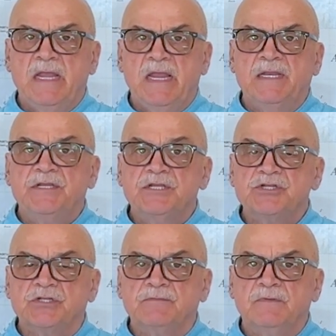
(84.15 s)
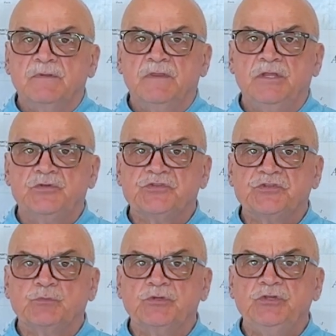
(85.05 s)
In addition, the
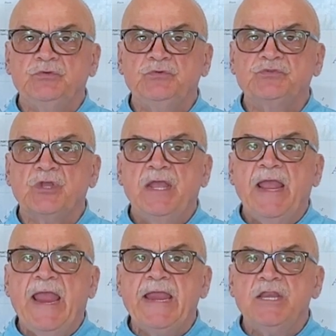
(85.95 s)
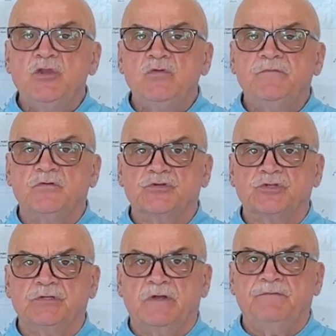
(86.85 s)
USIS will use a new
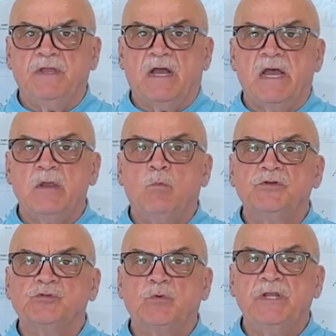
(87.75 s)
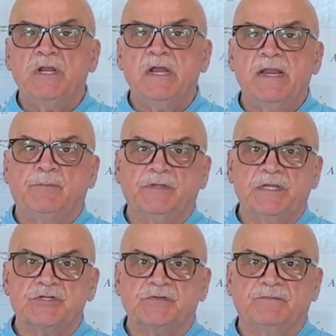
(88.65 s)
version of the I 129
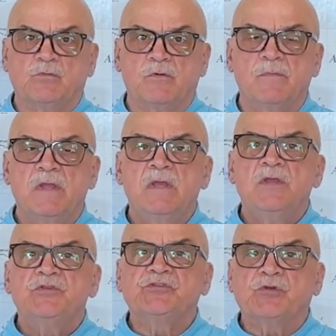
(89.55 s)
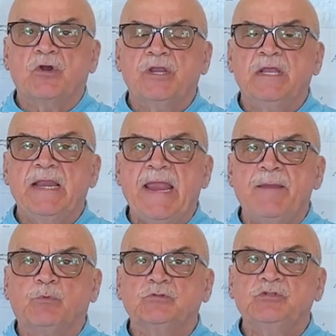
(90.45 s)
application form starting in
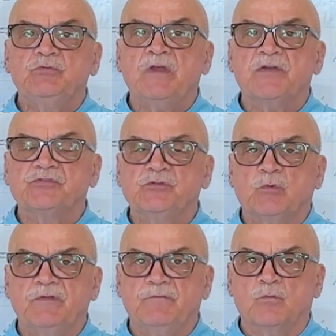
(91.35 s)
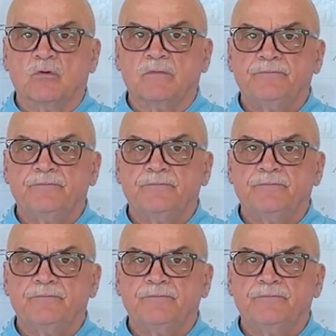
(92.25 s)
April 2024.